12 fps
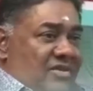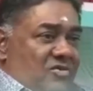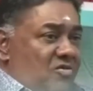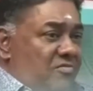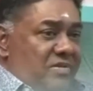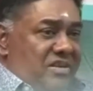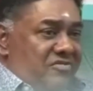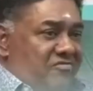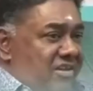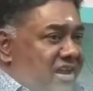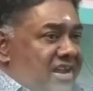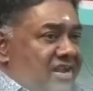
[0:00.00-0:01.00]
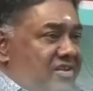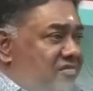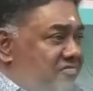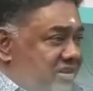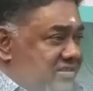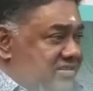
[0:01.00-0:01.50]
It could be a
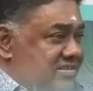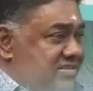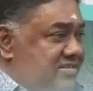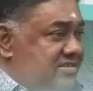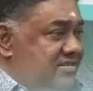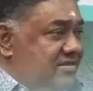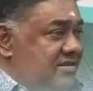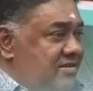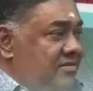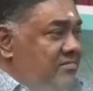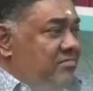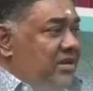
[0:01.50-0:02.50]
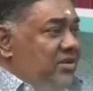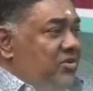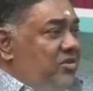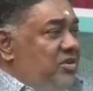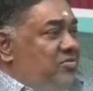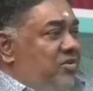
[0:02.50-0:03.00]
variety of reasons, but
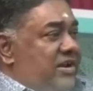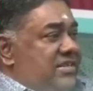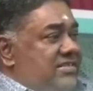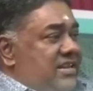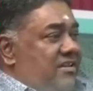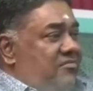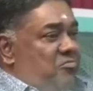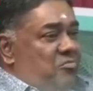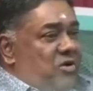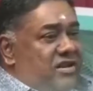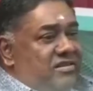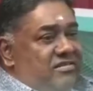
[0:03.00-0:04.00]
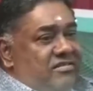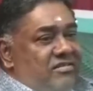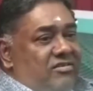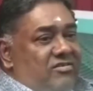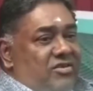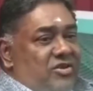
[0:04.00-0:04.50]
you need to understand what
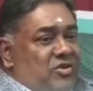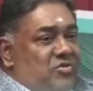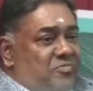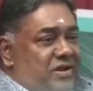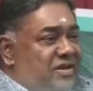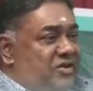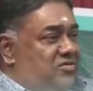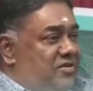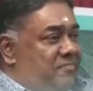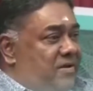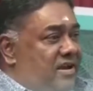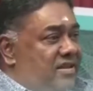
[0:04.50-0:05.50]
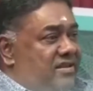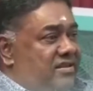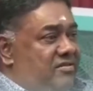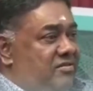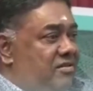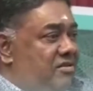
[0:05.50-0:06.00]
you bring to the
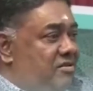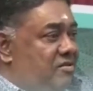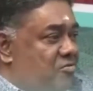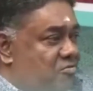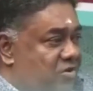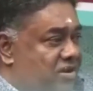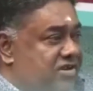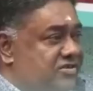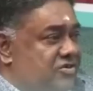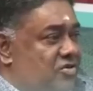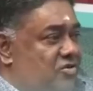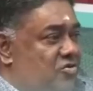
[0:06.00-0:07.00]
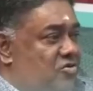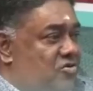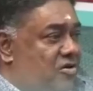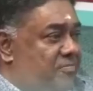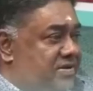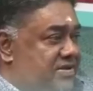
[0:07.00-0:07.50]
party, what is your
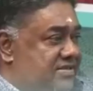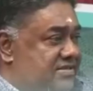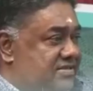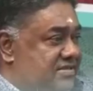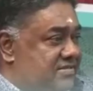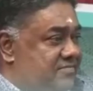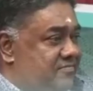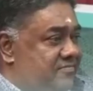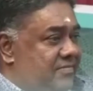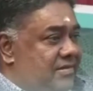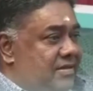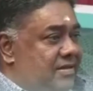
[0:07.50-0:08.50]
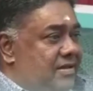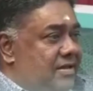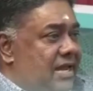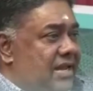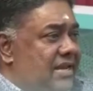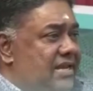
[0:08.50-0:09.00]
core competency.
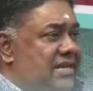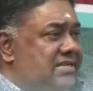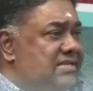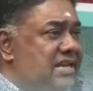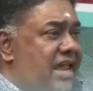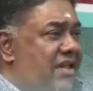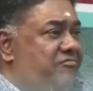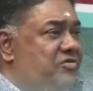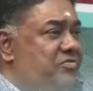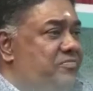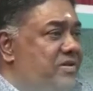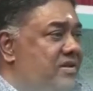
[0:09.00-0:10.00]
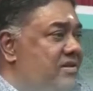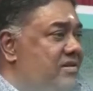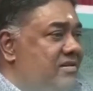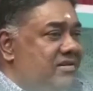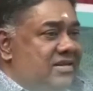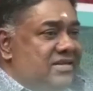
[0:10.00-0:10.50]
And it doesn't have to
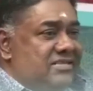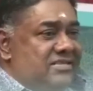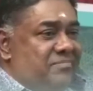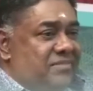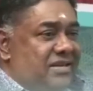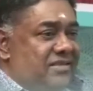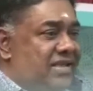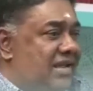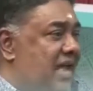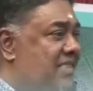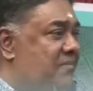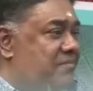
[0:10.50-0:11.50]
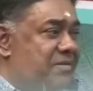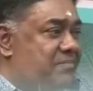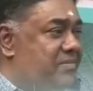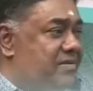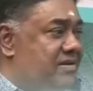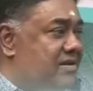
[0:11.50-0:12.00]
be something that other
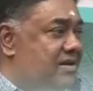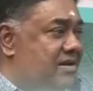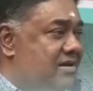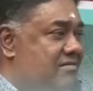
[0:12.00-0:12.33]
people